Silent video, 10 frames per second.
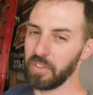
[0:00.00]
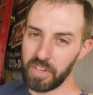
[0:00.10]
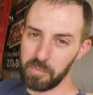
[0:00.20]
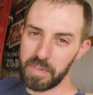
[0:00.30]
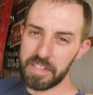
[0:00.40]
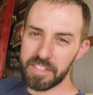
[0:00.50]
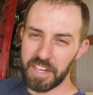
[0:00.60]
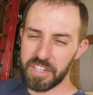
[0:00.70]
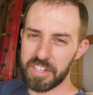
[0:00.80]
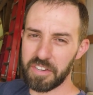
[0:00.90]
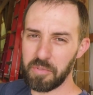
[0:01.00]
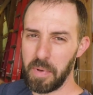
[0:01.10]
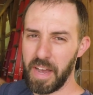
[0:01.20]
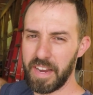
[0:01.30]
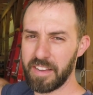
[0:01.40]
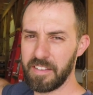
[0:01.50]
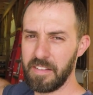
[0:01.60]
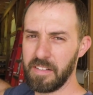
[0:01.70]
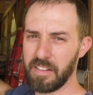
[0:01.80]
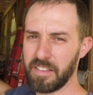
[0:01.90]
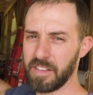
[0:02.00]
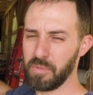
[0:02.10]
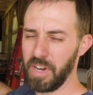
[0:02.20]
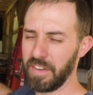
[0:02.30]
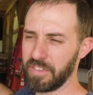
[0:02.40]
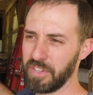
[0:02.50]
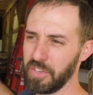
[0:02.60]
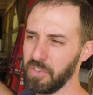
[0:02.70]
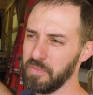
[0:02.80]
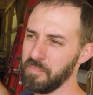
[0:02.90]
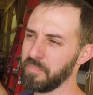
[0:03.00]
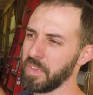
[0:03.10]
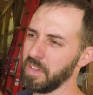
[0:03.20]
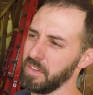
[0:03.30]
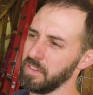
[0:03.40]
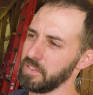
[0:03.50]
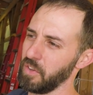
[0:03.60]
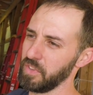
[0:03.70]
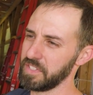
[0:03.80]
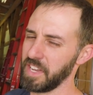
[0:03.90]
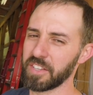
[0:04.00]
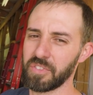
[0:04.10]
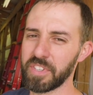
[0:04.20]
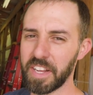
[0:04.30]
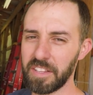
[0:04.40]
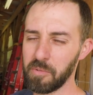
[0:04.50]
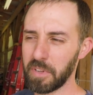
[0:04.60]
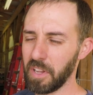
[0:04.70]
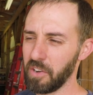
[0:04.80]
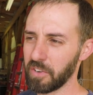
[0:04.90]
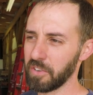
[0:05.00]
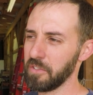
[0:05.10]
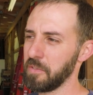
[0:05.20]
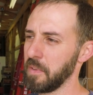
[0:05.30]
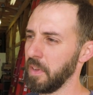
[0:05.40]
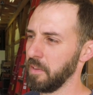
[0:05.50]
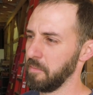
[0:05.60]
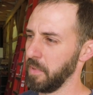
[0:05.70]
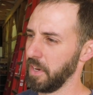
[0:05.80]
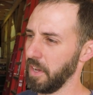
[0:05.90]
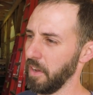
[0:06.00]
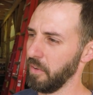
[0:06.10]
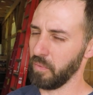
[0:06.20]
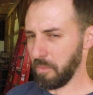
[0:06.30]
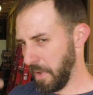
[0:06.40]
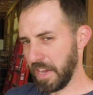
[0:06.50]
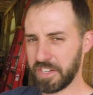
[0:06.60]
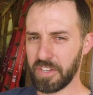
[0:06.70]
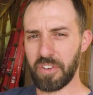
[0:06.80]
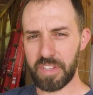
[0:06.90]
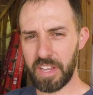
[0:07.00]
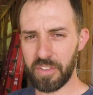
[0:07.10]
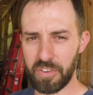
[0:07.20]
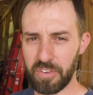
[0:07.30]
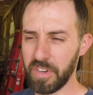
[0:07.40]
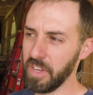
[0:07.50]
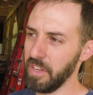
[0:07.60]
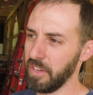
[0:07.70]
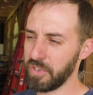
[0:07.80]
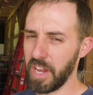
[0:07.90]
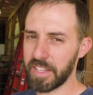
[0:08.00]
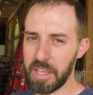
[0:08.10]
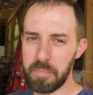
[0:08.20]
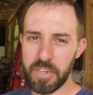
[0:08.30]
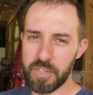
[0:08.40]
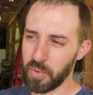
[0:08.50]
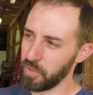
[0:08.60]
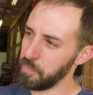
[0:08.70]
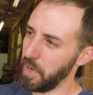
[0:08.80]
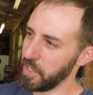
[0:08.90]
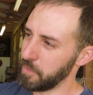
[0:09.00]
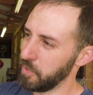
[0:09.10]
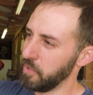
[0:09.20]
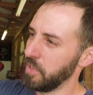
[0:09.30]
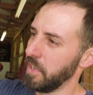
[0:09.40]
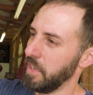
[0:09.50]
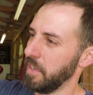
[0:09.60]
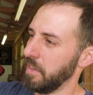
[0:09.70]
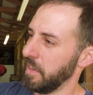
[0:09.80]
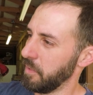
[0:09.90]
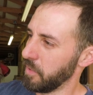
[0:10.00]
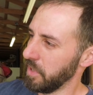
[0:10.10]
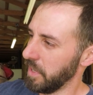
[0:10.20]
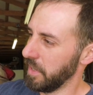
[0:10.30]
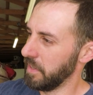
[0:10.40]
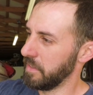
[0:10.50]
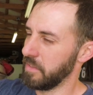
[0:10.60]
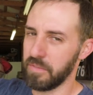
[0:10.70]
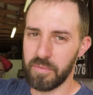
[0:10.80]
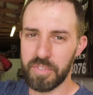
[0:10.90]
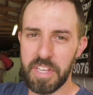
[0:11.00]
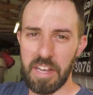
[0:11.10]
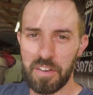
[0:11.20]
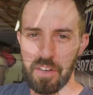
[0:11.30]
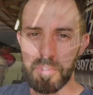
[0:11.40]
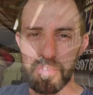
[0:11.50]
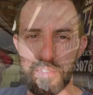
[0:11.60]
little bitty section near the back that we'll have to do. So this side's going to take a little bit longer, but we'll mash it all together and try to keep it as short as possible, and we'll see how it goes.